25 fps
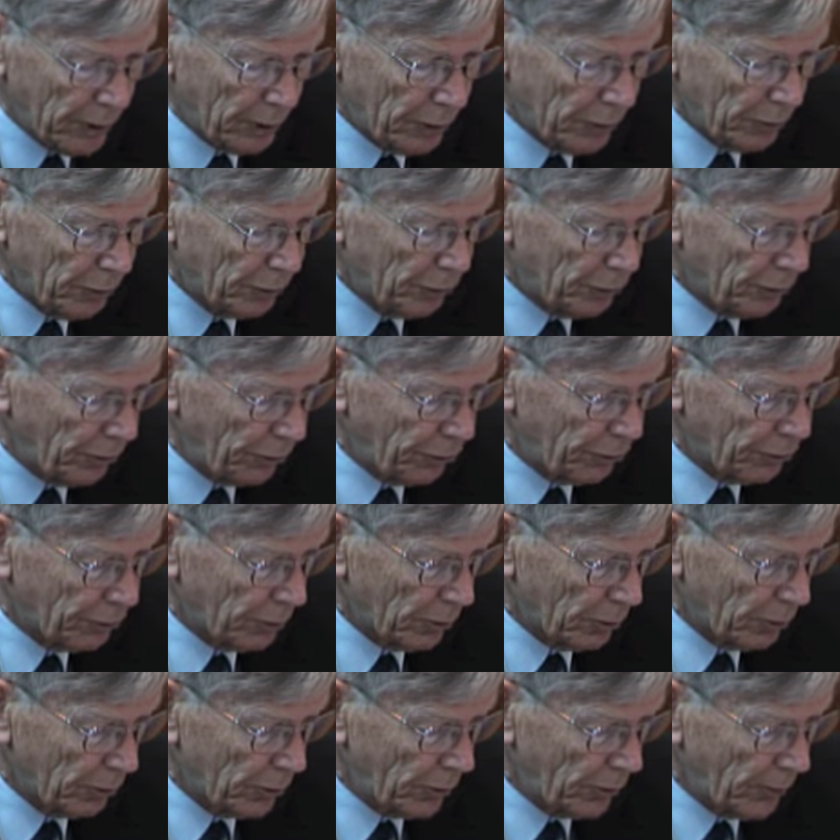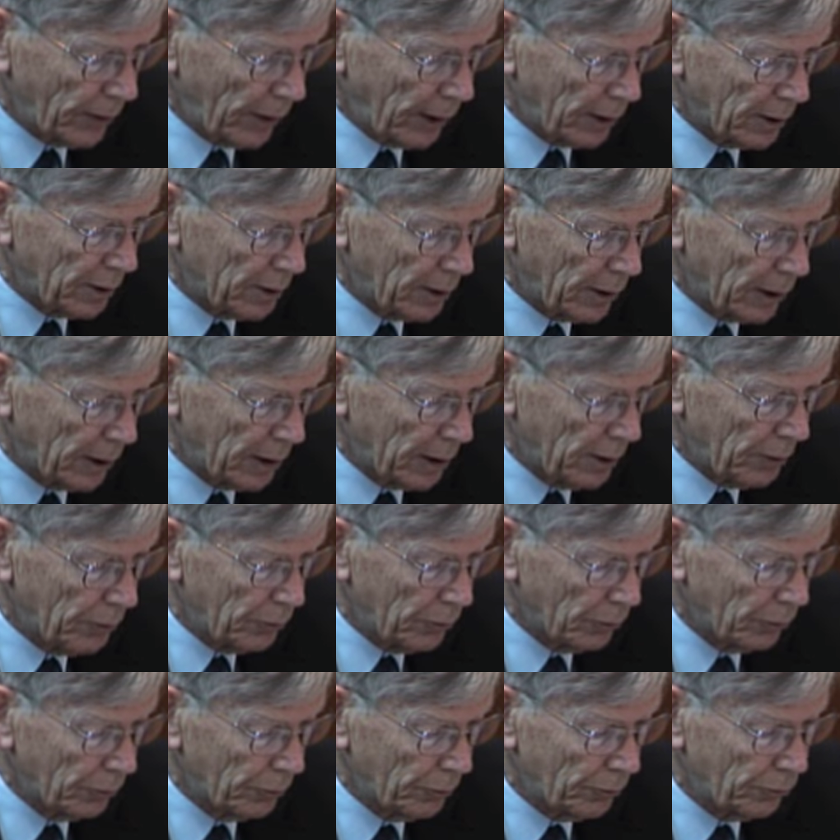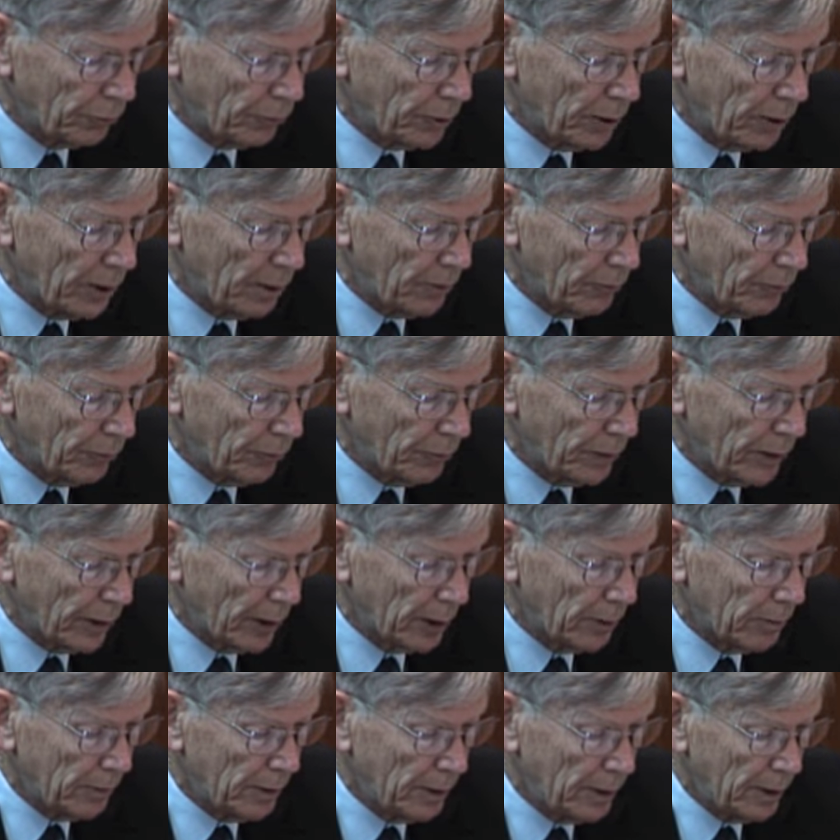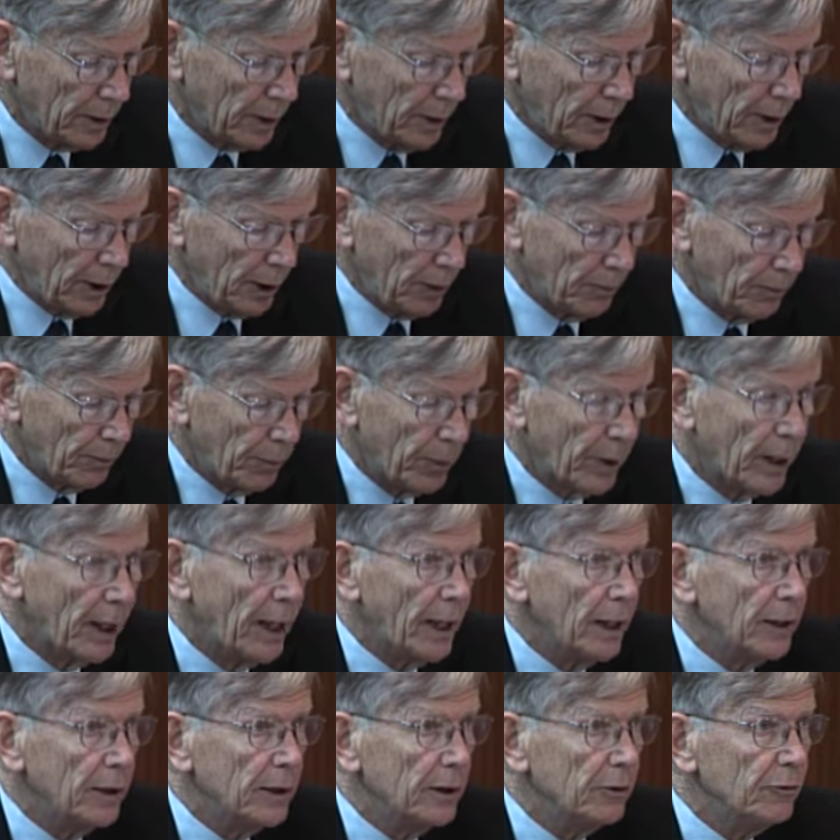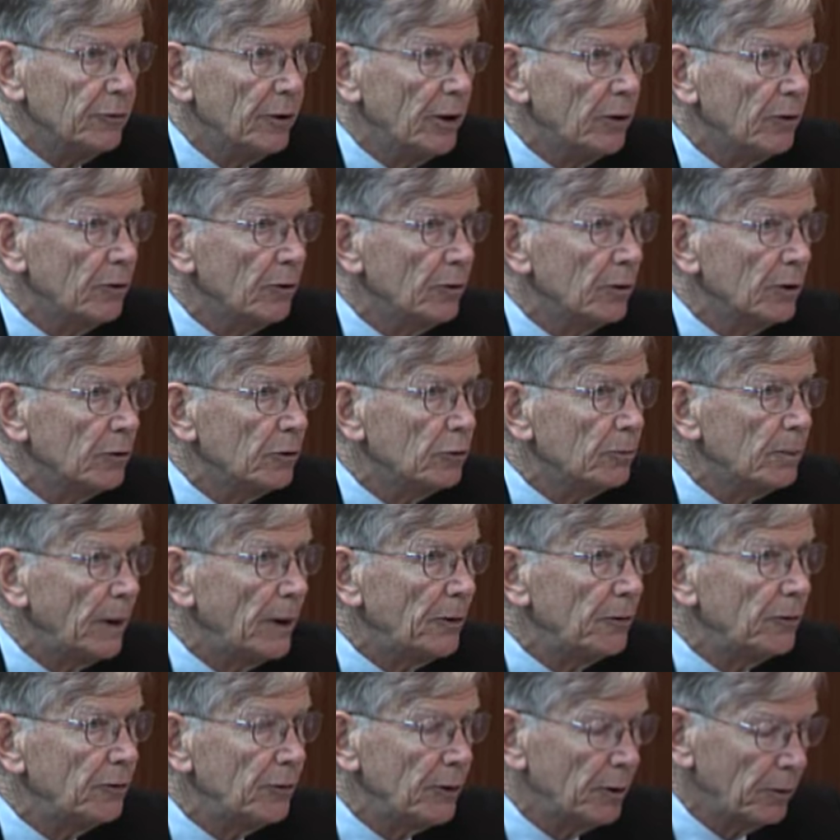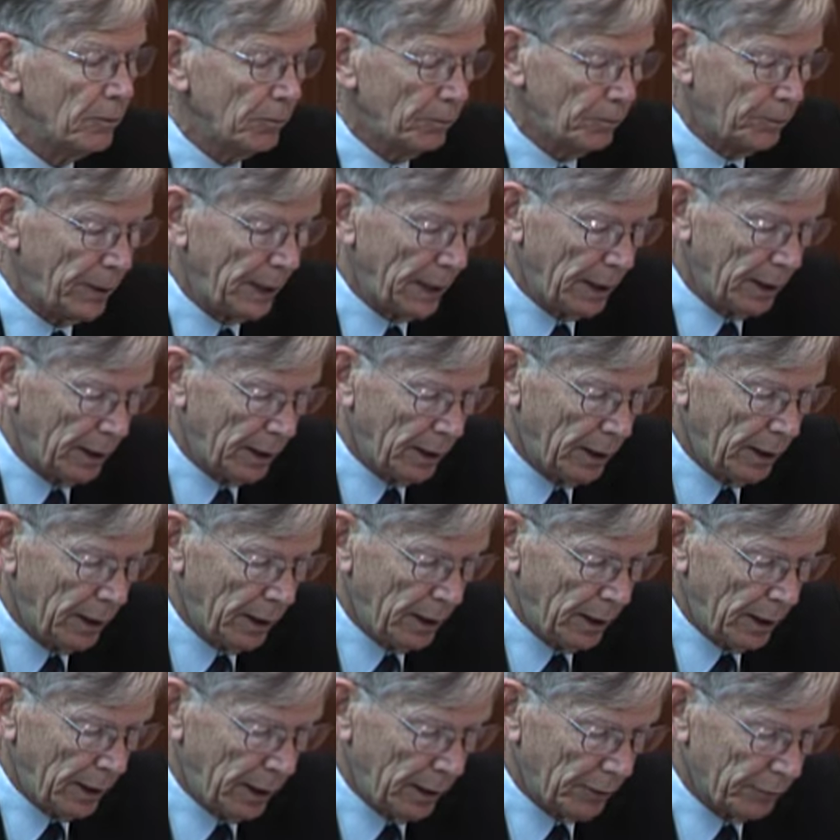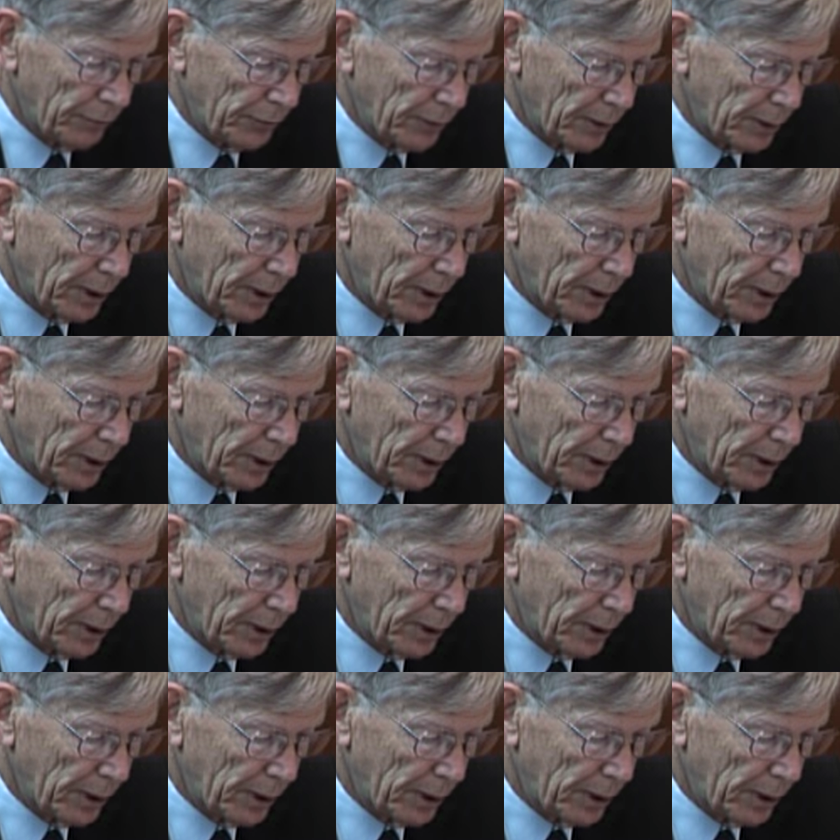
inconsistent with that tightly drawn scheme for there to be implied a general dispensing power, as the